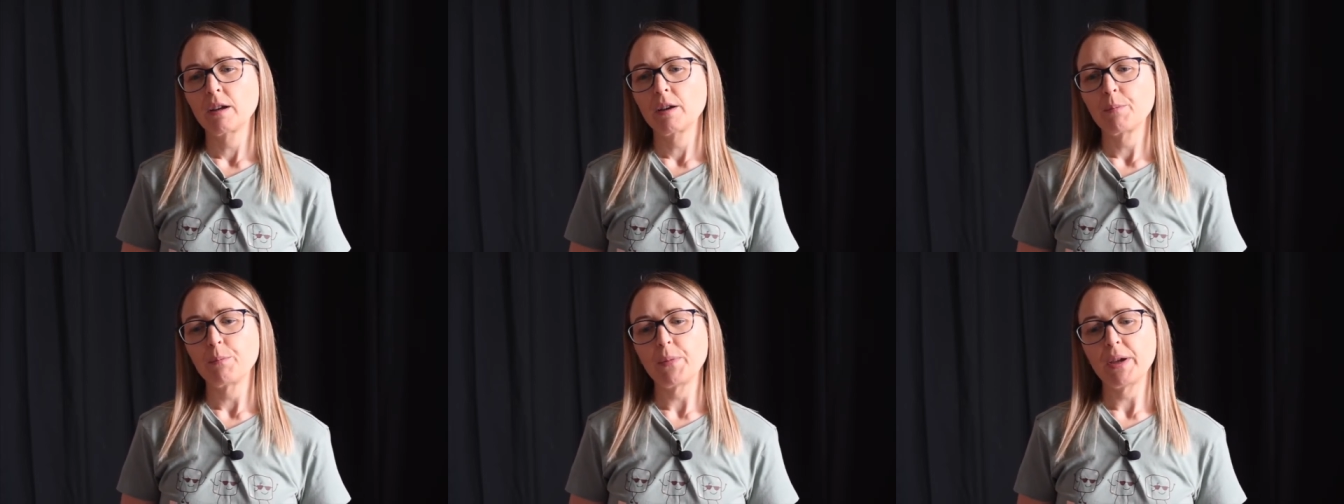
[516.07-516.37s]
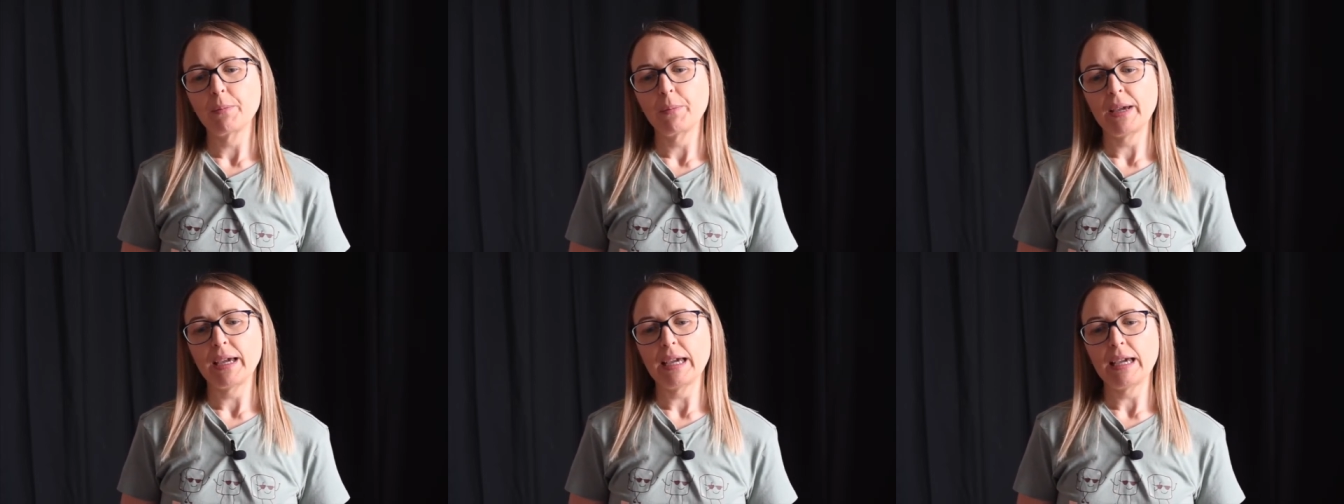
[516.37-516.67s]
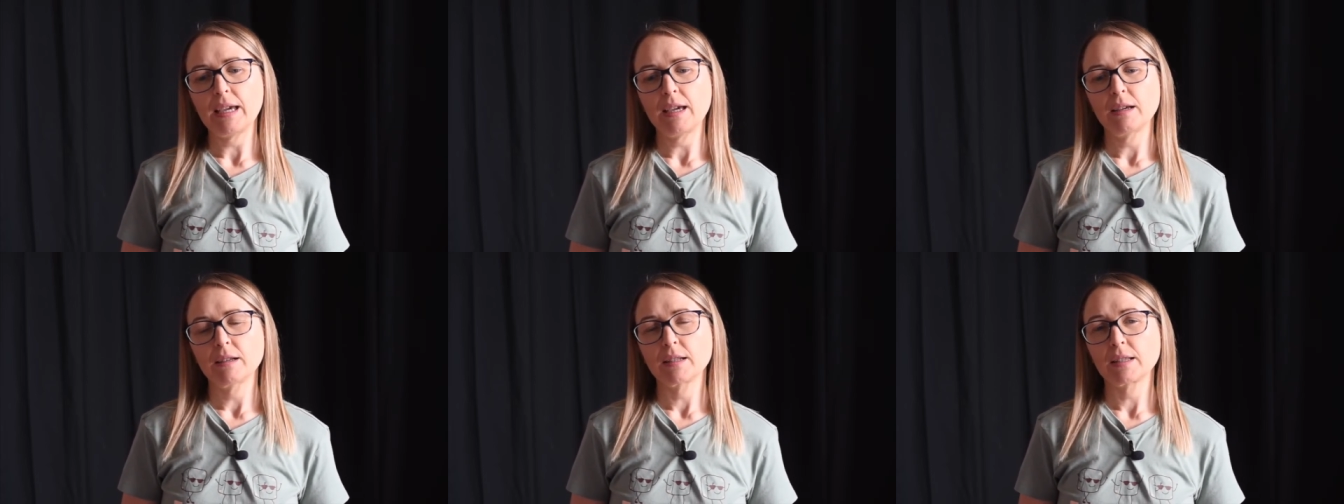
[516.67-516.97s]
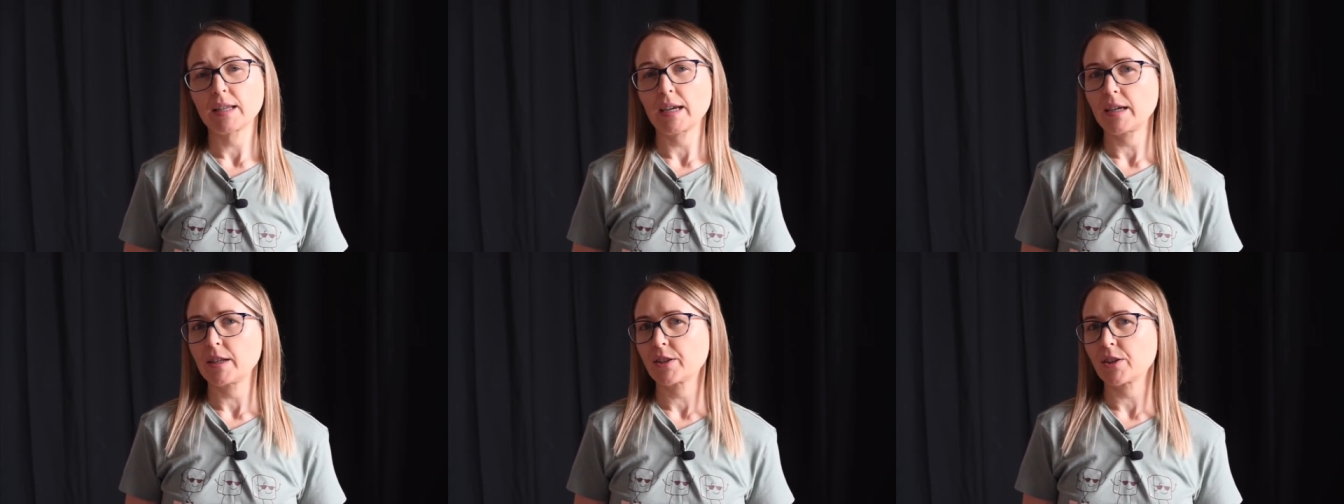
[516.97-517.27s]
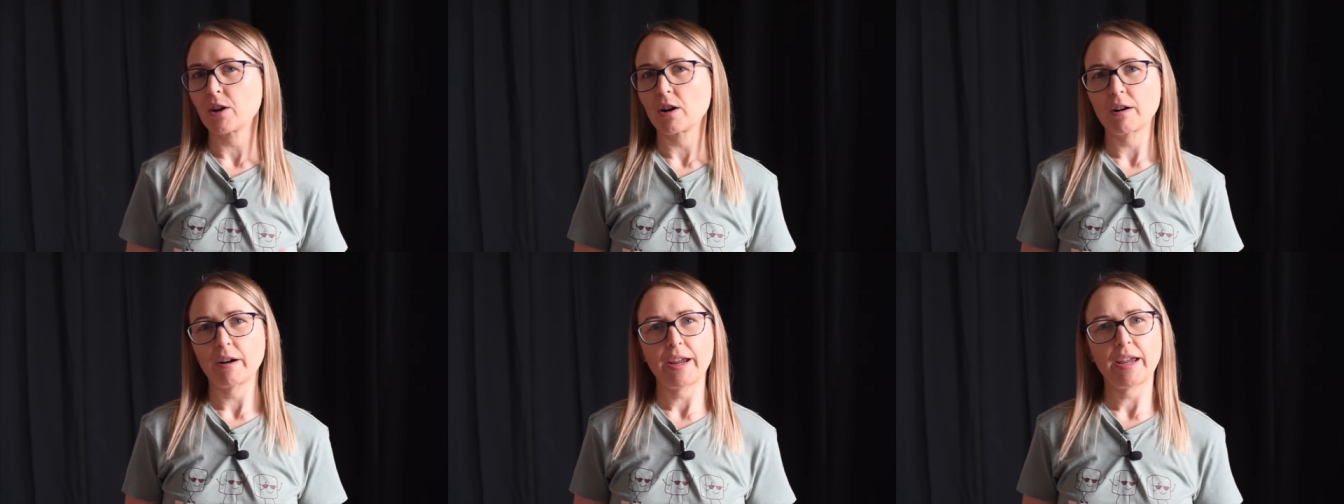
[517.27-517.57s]
Maybe say
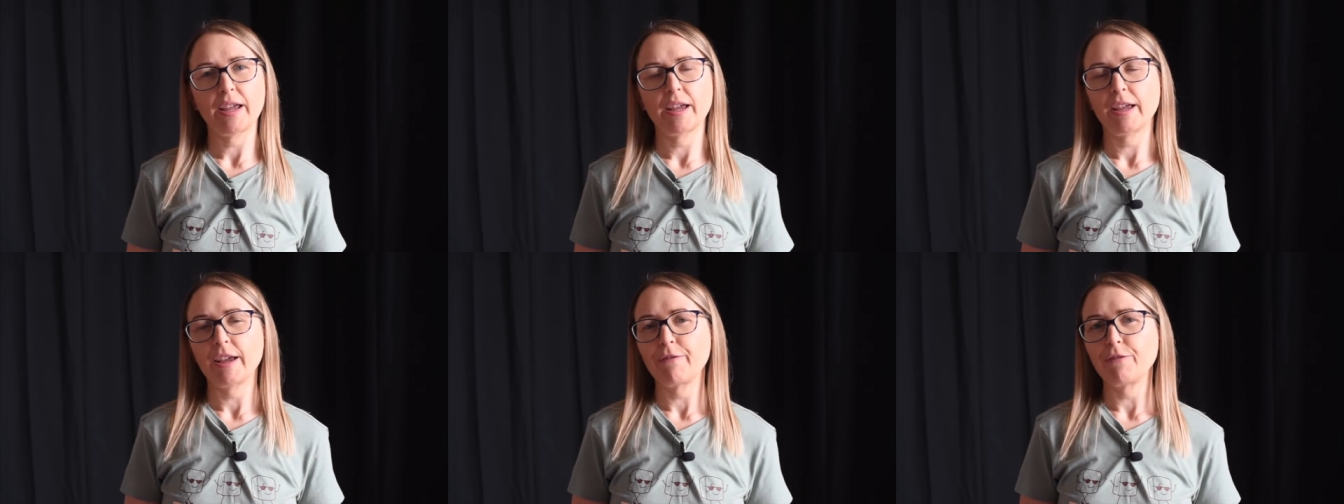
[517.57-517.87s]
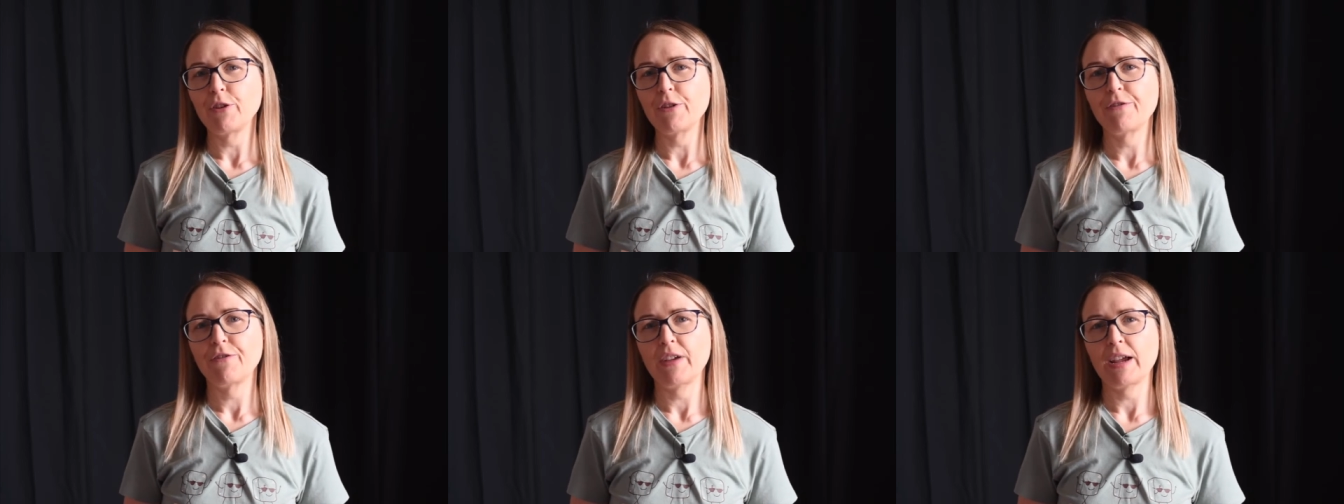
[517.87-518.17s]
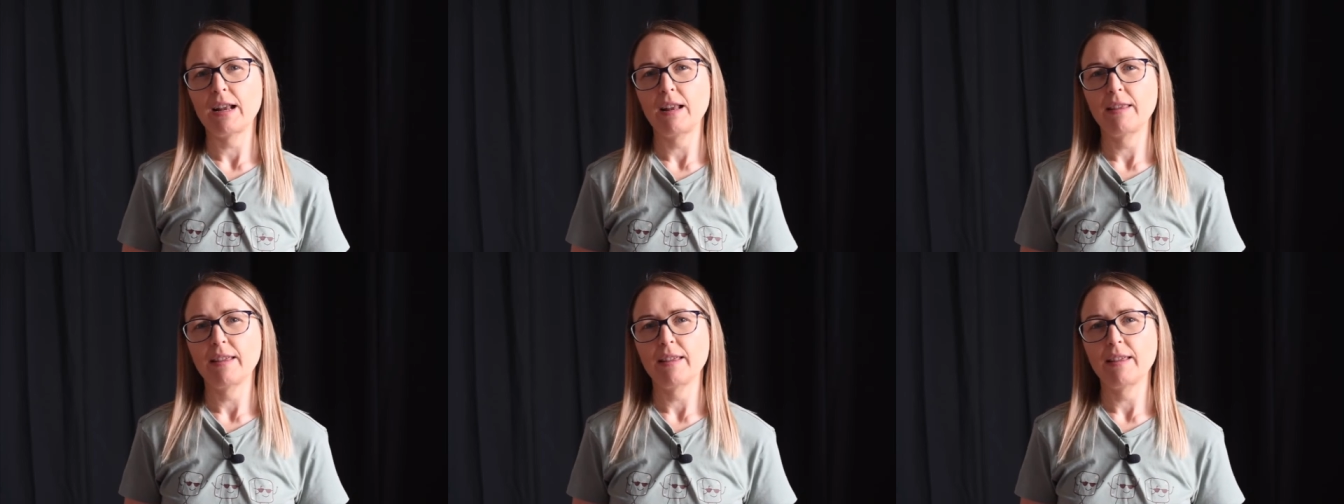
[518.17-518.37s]
sorry if you feel